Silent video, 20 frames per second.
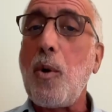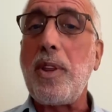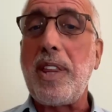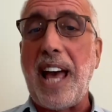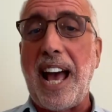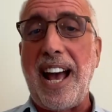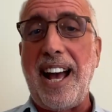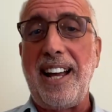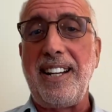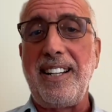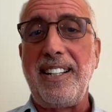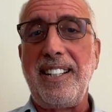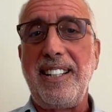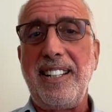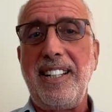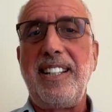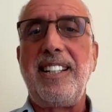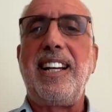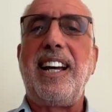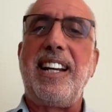that,
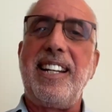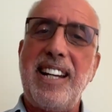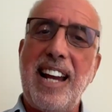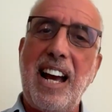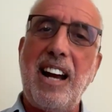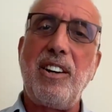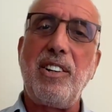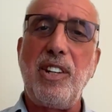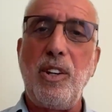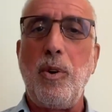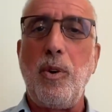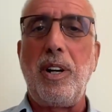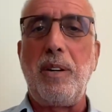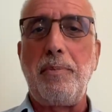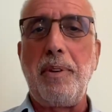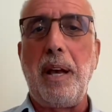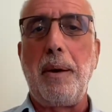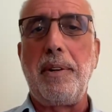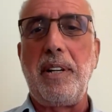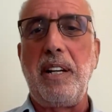and now you want to
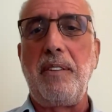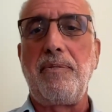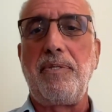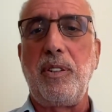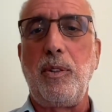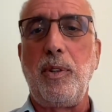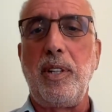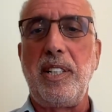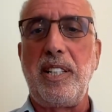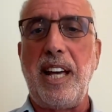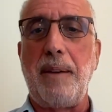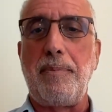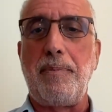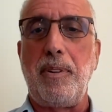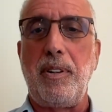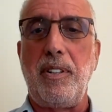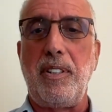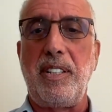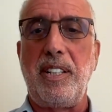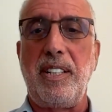be able to influence that
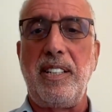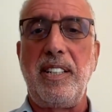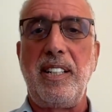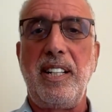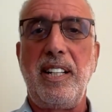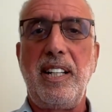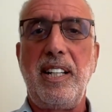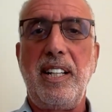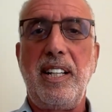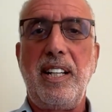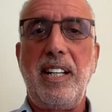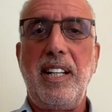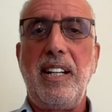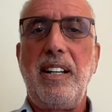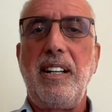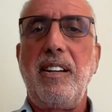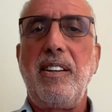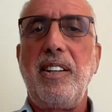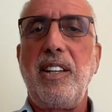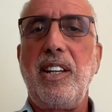person.
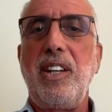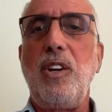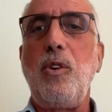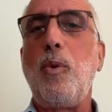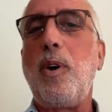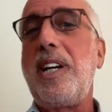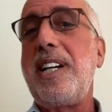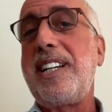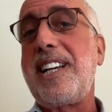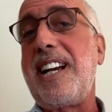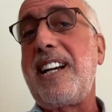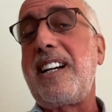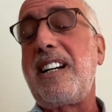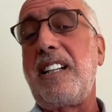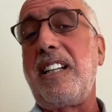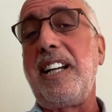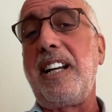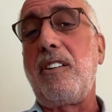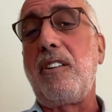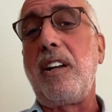You want to get
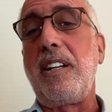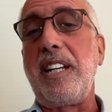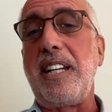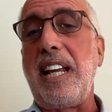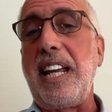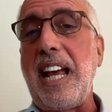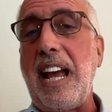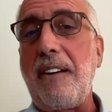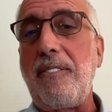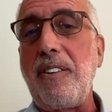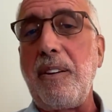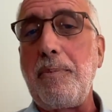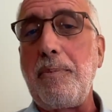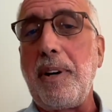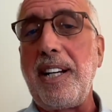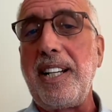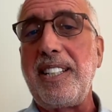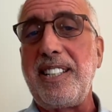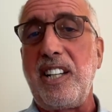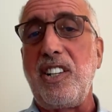clear on
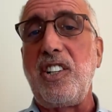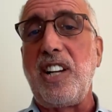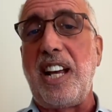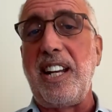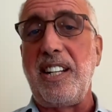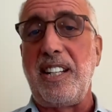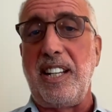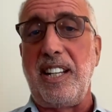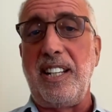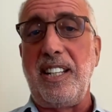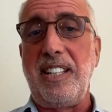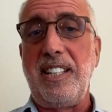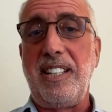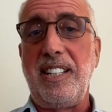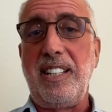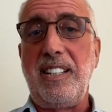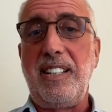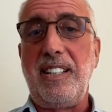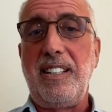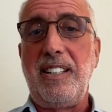everybody's agenda.
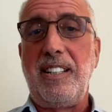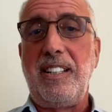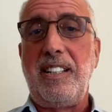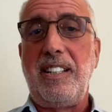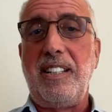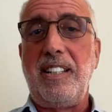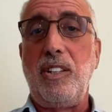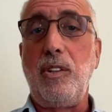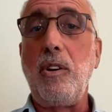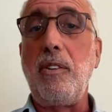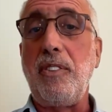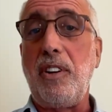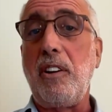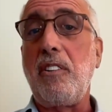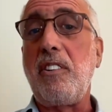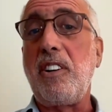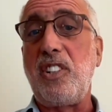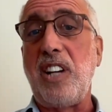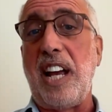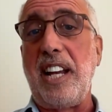You have your
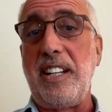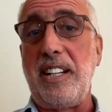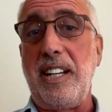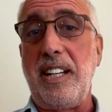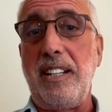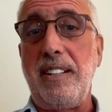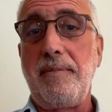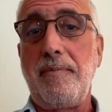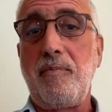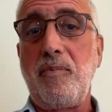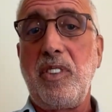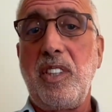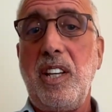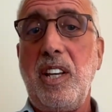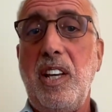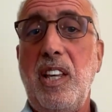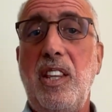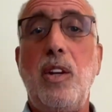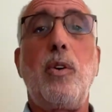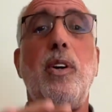agenda.
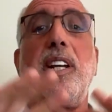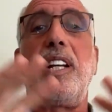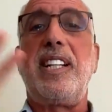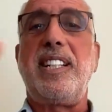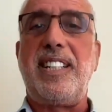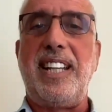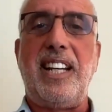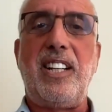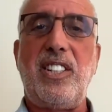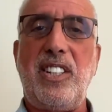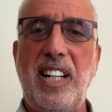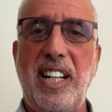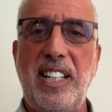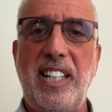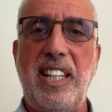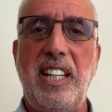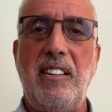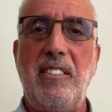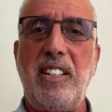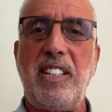The organization has
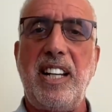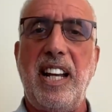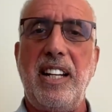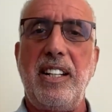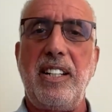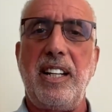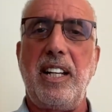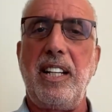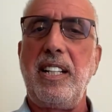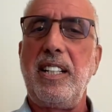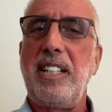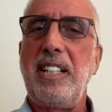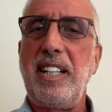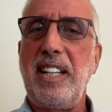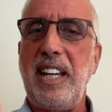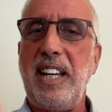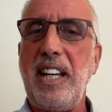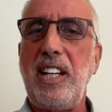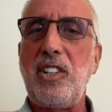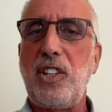their agenda.
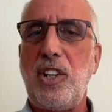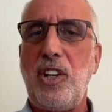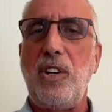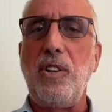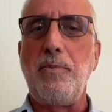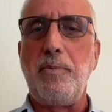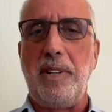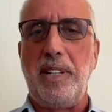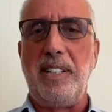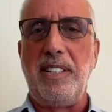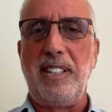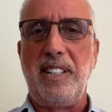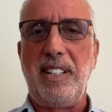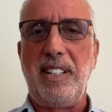Each human